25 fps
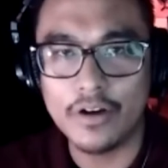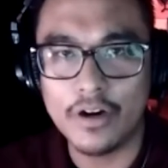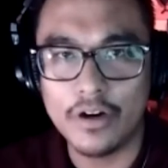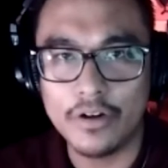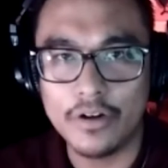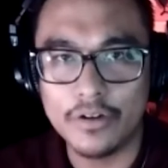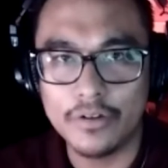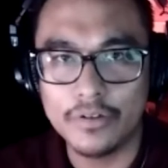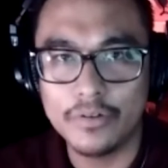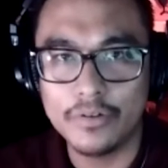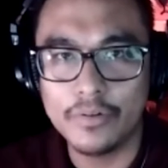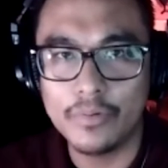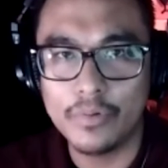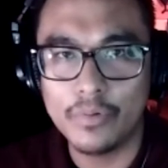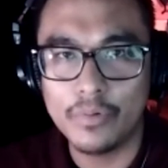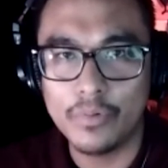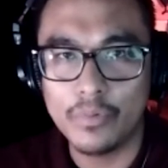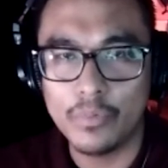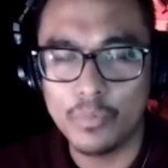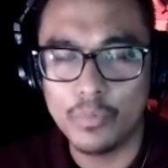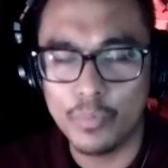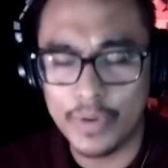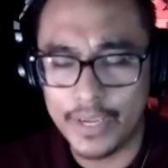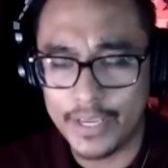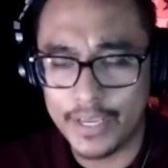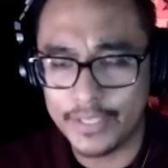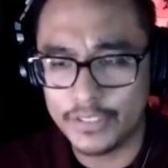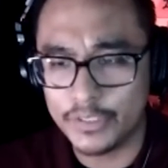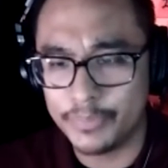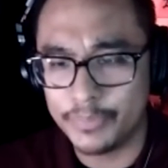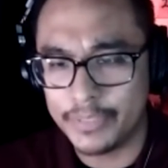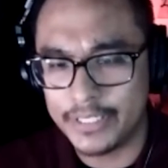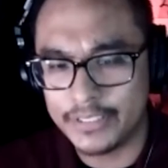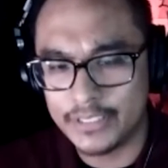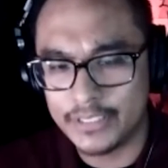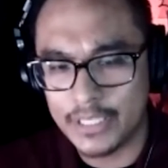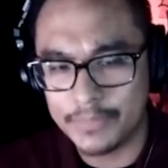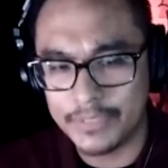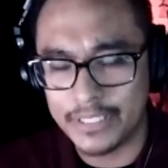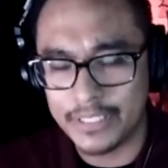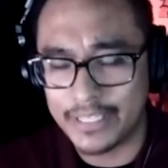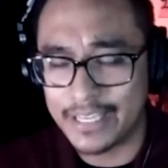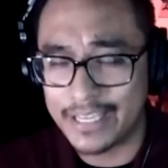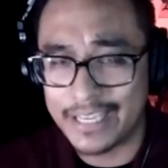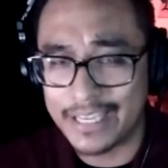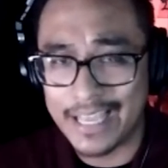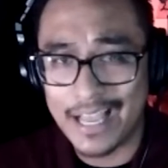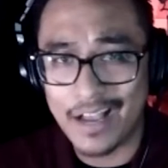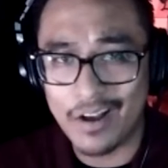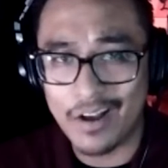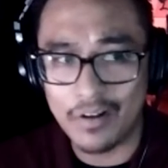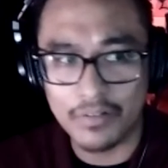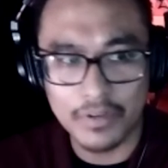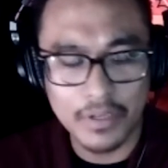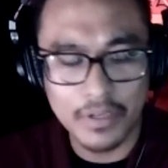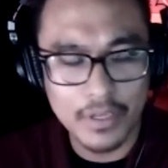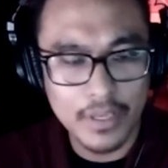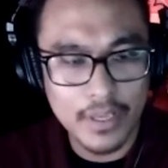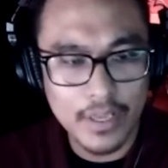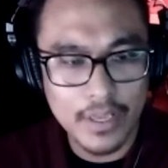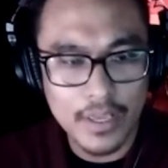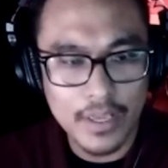ER way too many times I can count.